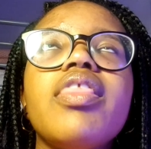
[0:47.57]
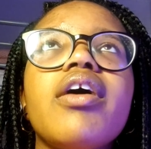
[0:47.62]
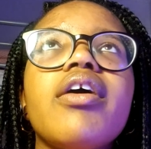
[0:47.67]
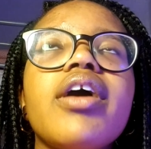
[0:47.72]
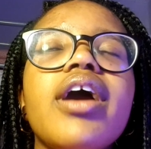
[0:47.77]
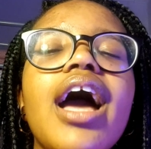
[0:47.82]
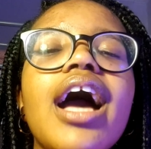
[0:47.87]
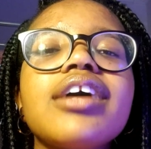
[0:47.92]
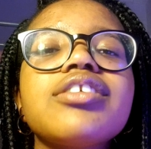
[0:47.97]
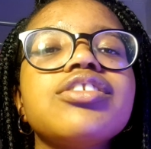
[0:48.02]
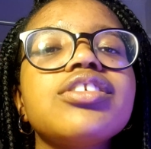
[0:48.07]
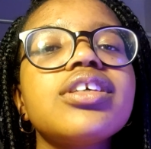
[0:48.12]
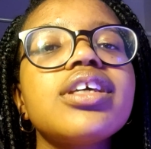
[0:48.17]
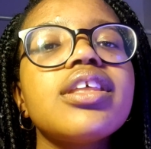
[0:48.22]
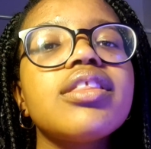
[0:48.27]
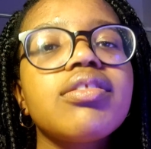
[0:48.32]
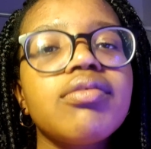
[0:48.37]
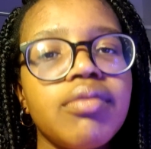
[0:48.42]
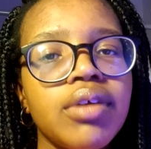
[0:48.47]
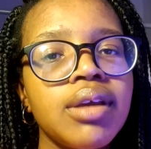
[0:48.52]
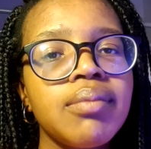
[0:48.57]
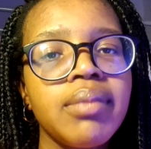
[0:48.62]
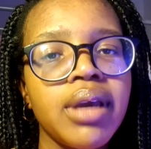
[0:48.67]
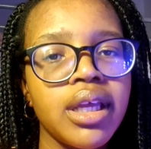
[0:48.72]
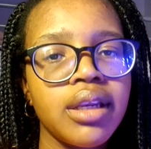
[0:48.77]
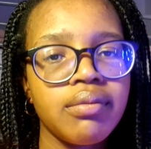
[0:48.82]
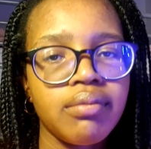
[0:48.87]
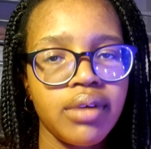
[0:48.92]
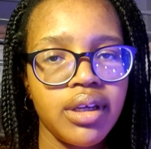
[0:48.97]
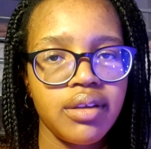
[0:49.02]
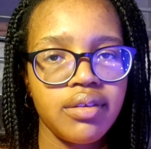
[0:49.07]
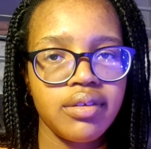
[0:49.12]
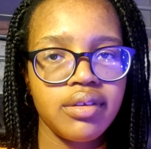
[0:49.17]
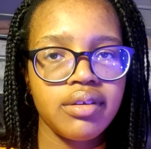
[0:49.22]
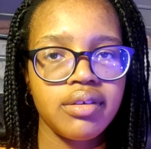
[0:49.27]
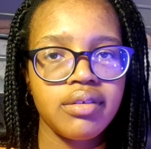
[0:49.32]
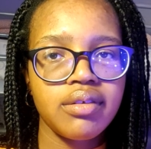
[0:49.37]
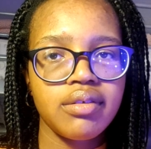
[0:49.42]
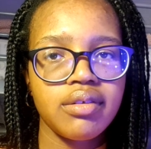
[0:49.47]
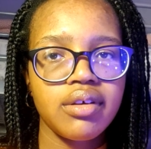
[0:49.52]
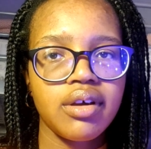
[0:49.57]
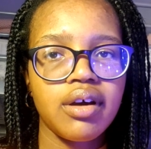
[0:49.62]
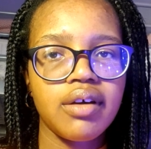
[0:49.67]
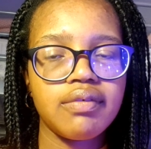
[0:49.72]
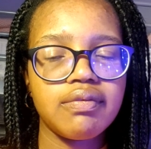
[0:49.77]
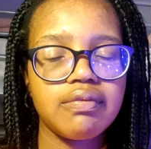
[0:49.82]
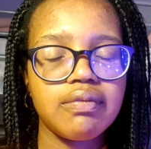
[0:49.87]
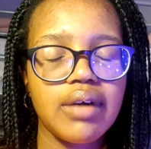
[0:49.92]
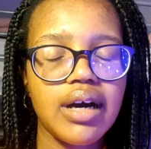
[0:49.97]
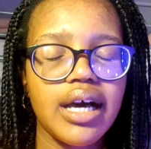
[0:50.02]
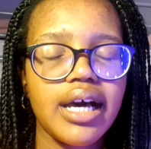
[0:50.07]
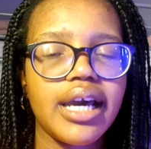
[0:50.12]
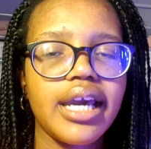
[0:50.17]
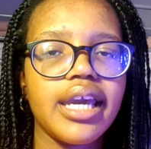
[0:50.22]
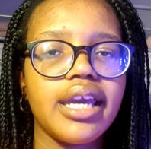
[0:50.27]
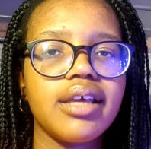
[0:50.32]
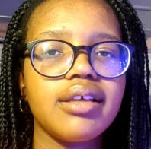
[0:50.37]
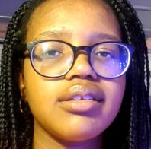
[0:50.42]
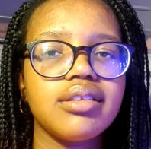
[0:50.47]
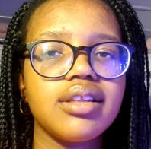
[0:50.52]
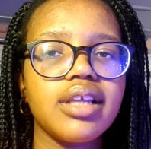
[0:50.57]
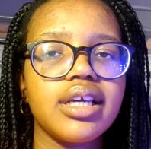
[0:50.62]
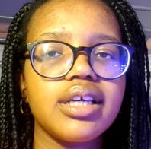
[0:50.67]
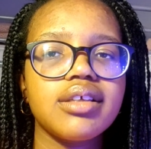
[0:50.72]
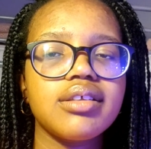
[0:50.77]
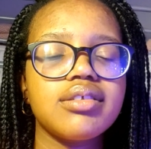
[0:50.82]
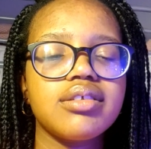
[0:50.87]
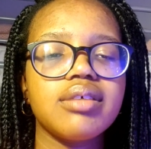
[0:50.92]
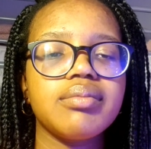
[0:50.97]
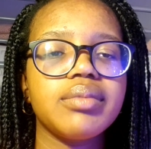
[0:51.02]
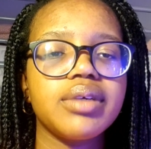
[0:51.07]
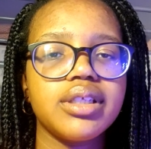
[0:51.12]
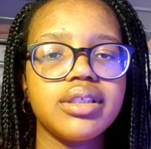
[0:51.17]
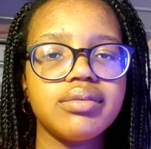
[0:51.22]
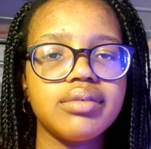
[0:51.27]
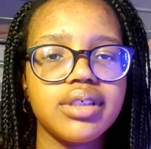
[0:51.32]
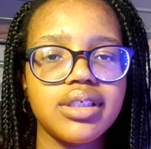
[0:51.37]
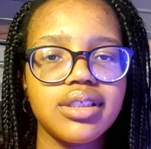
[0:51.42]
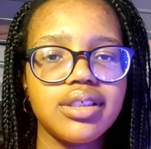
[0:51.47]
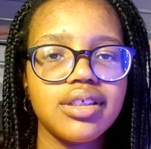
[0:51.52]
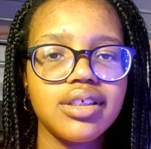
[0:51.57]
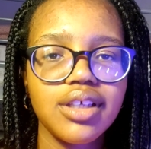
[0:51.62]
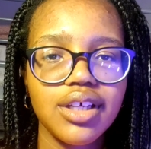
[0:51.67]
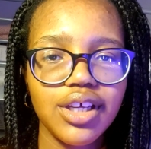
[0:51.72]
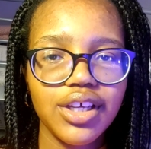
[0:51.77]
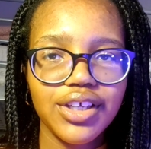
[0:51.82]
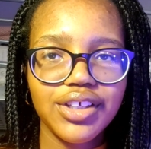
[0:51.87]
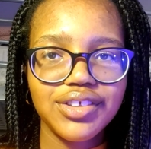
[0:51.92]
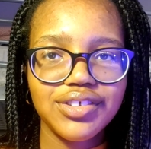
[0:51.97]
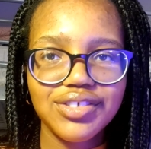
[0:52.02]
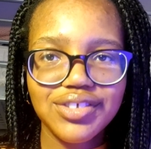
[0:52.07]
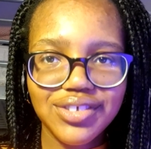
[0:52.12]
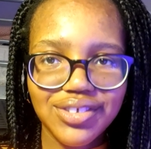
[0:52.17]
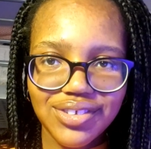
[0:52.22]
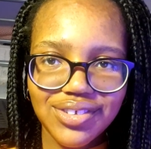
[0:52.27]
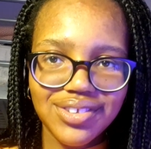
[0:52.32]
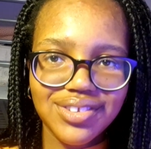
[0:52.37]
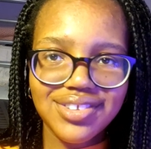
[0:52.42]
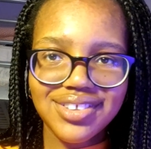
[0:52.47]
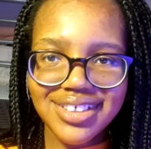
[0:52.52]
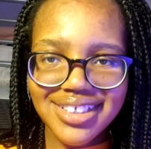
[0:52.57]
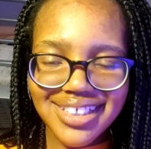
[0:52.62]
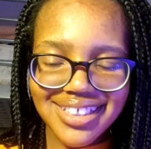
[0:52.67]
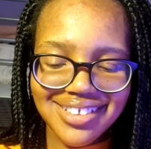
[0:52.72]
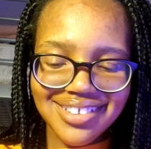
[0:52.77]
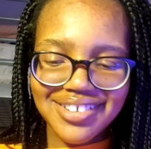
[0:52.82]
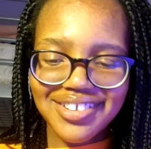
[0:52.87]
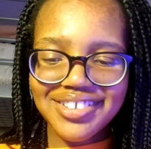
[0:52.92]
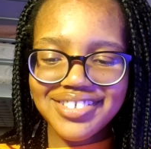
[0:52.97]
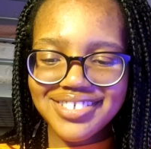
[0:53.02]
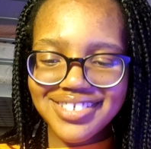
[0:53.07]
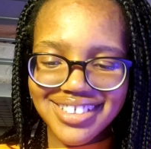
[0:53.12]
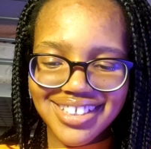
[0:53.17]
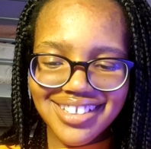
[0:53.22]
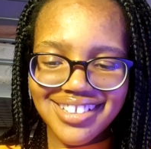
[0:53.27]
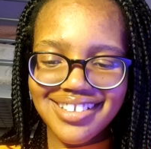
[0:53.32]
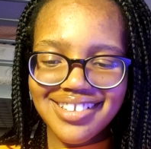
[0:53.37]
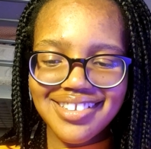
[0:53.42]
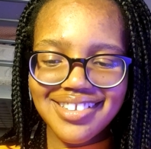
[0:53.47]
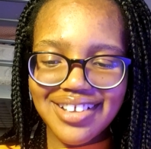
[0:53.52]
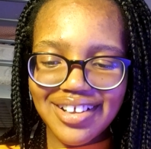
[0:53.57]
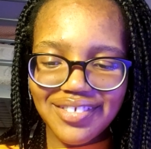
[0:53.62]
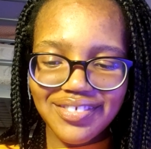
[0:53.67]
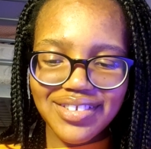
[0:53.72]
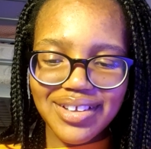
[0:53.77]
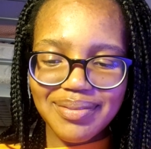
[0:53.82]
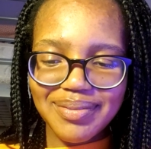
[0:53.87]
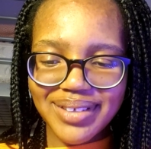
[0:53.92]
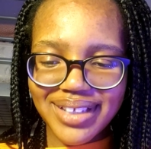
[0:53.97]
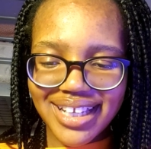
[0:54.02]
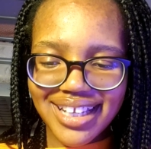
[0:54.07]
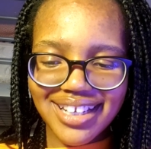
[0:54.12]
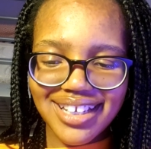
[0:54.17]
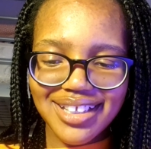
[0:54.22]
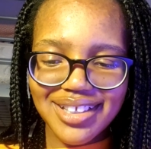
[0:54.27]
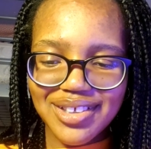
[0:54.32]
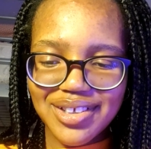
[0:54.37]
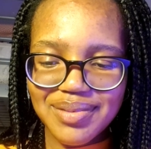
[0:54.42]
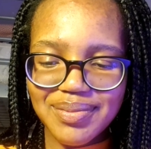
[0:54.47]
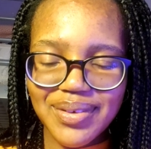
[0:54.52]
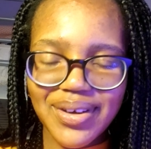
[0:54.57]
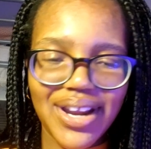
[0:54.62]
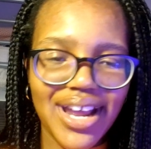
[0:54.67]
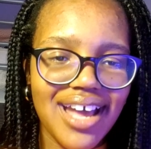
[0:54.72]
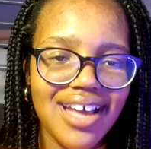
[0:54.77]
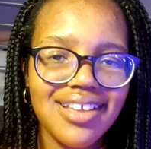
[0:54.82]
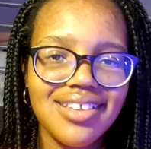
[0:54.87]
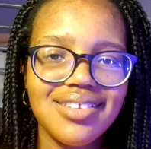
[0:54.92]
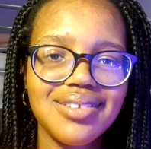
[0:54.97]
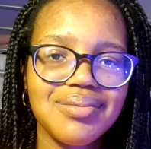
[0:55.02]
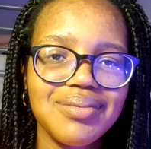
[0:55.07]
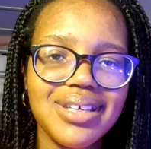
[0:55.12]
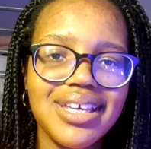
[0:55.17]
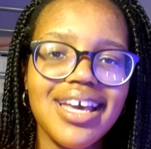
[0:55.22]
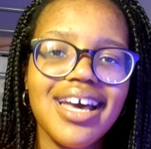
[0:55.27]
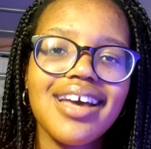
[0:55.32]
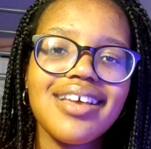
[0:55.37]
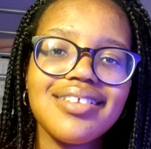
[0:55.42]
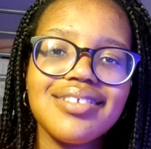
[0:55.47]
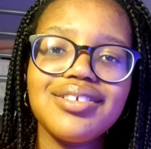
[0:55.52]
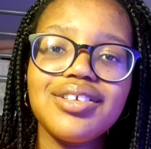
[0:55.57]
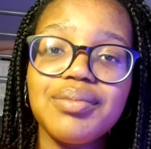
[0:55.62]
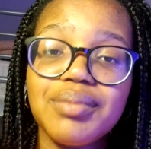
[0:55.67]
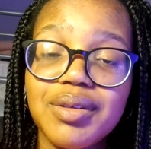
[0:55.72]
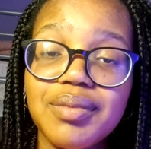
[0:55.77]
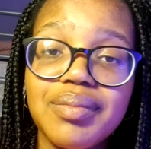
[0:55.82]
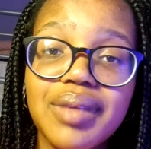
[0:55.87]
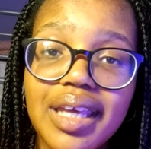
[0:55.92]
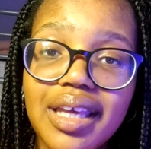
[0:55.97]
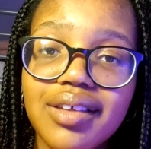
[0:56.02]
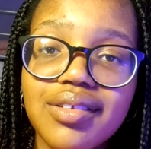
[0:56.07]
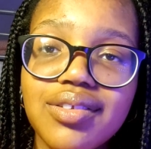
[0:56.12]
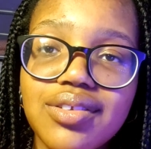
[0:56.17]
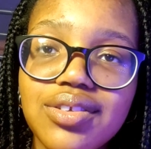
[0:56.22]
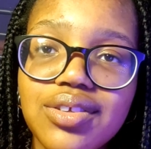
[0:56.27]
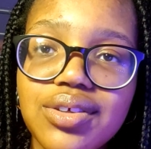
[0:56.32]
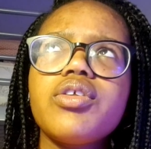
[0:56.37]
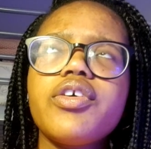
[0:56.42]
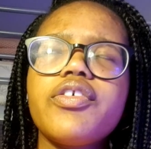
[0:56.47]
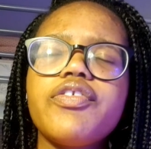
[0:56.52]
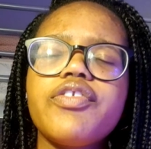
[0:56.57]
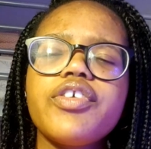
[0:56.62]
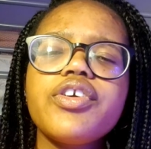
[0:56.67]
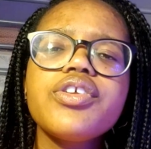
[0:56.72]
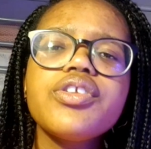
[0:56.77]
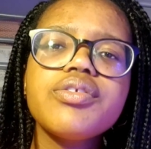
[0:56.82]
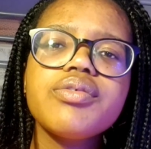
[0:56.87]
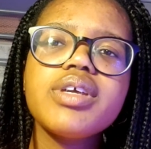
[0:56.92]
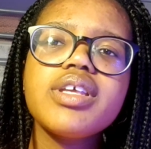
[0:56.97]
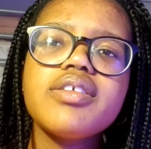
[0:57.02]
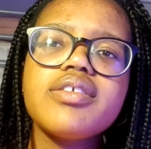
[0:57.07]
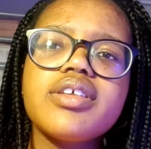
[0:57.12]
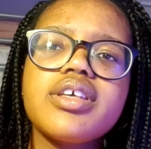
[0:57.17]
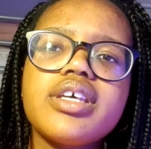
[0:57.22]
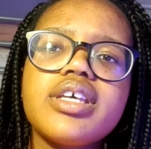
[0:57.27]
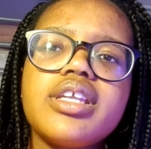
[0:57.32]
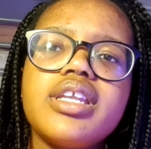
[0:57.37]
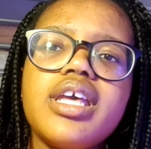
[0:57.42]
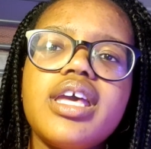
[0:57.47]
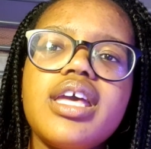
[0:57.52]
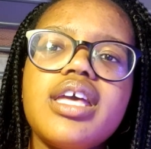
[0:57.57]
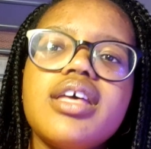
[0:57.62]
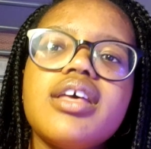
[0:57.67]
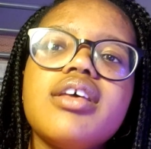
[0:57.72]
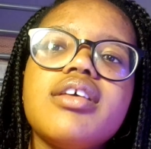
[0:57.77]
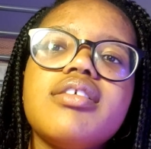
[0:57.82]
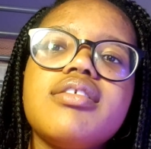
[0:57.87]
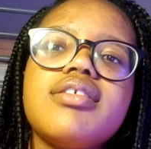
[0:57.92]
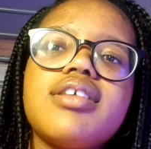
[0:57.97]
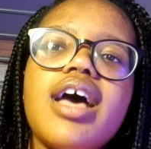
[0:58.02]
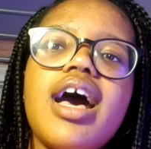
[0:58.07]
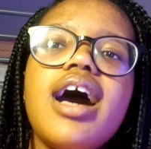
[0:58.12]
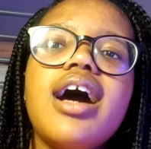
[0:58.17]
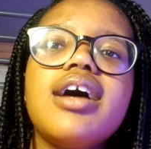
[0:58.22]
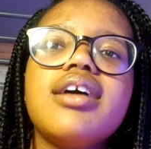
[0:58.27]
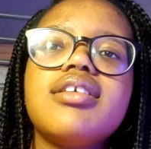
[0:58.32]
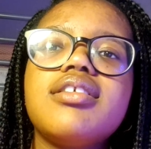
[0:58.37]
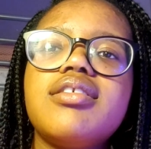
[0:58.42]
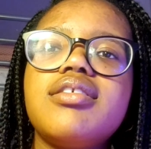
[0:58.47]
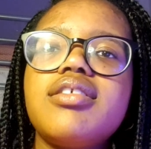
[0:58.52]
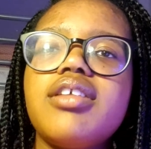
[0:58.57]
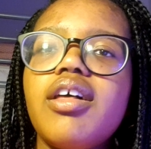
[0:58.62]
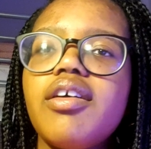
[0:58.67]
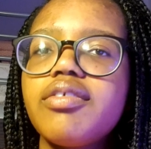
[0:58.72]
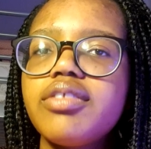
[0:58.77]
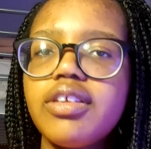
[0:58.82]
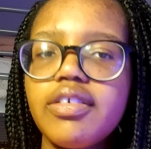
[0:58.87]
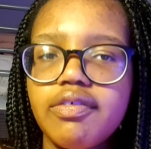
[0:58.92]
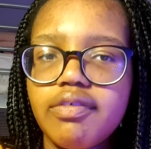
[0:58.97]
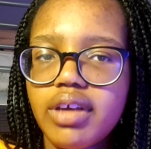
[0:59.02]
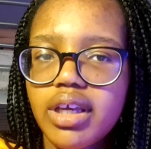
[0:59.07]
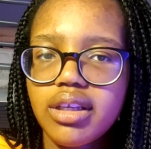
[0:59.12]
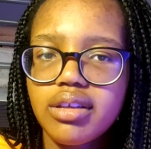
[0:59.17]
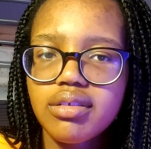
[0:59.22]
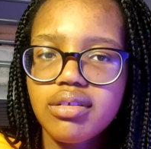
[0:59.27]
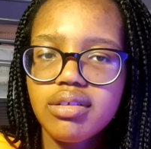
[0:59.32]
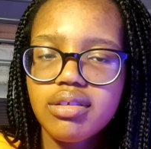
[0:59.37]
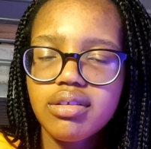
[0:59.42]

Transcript: There are actually three main reasons of why someone would choose to indulge in self-deprecating humor, as we as human beings do. The first reason is as self-defense.